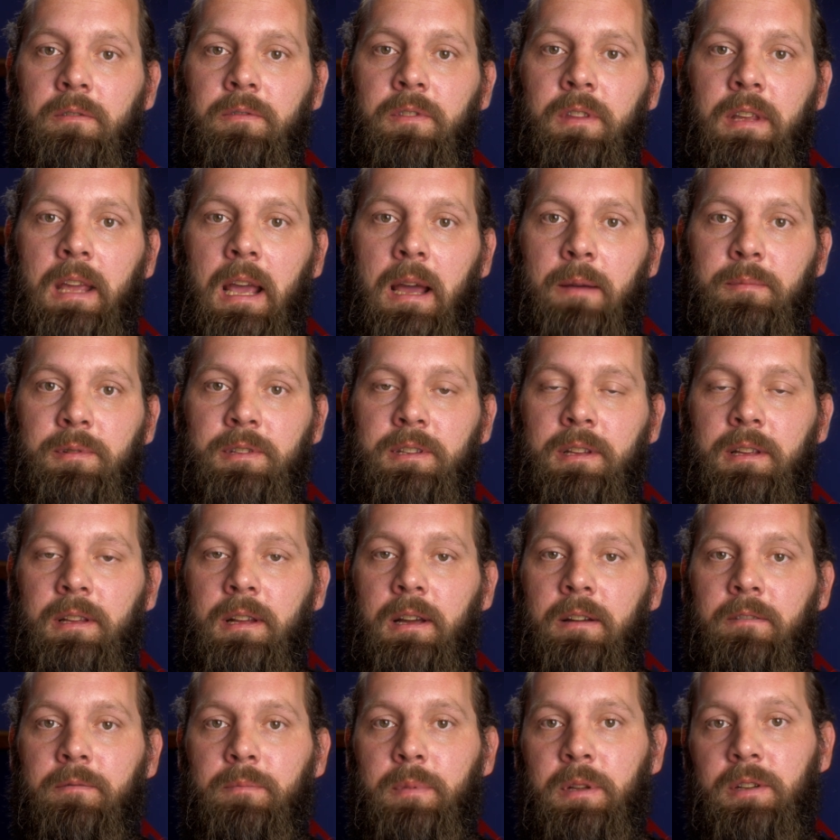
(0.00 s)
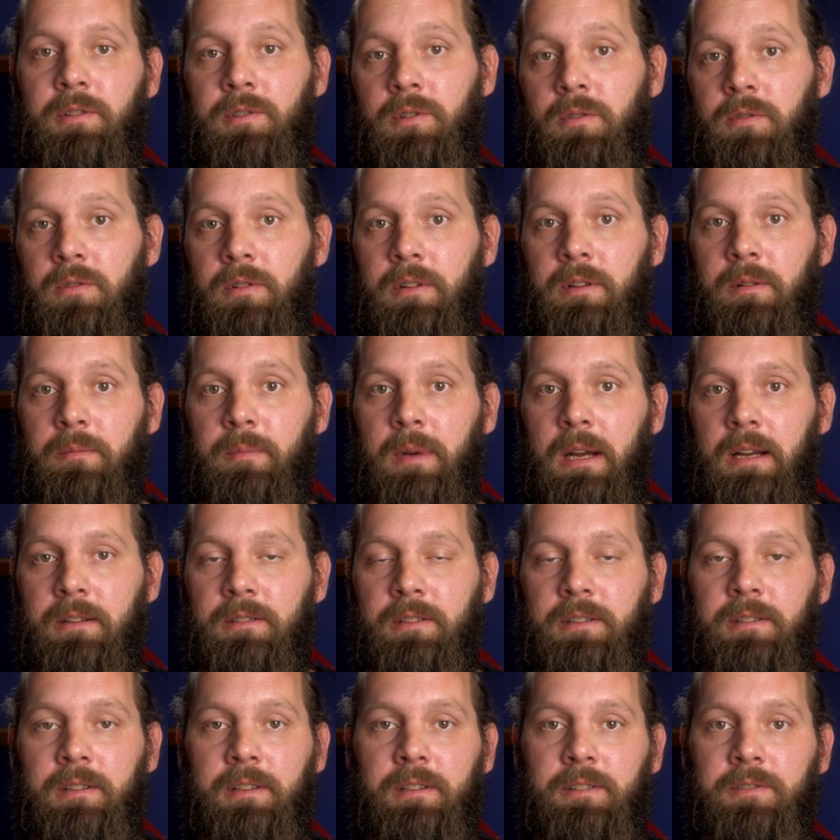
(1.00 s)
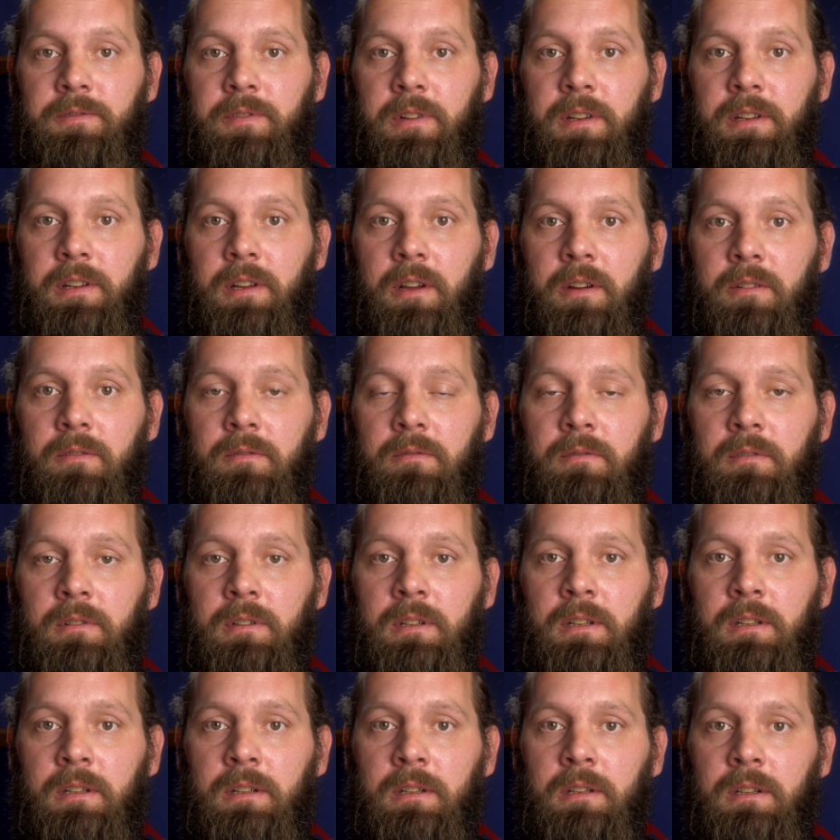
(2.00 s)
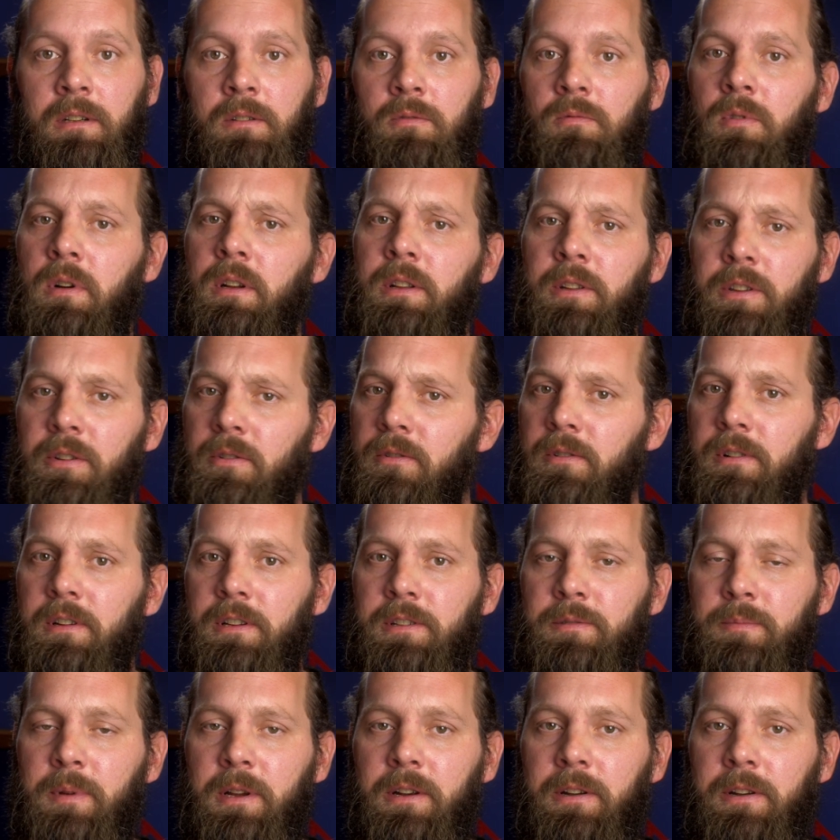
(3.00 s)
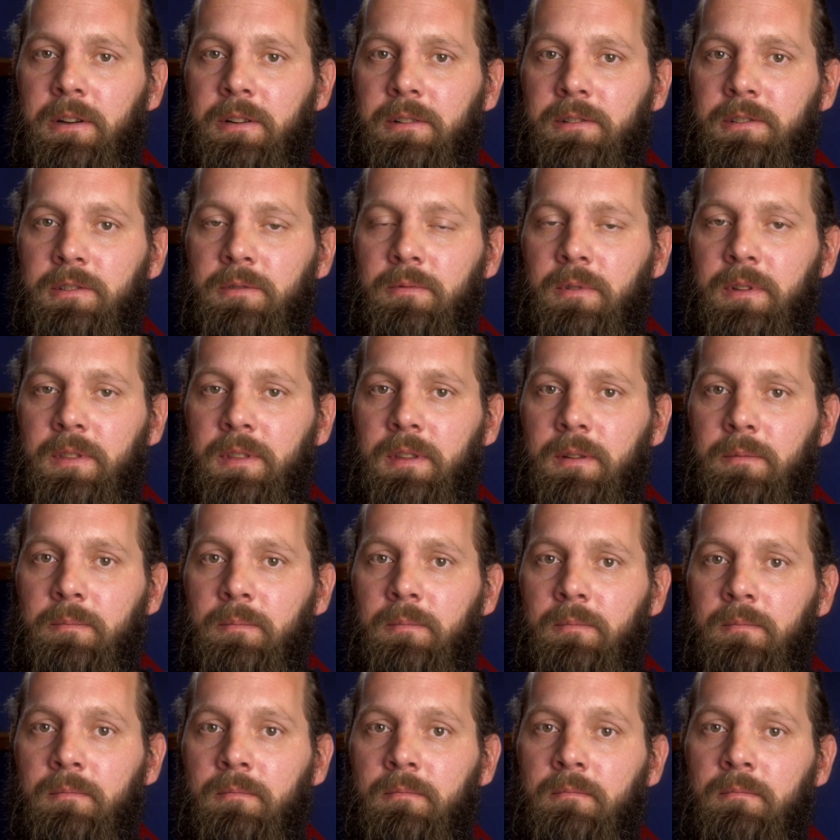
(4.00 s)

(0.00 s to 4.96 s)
of the apps that I've been talking about in this video, what are your experience with them?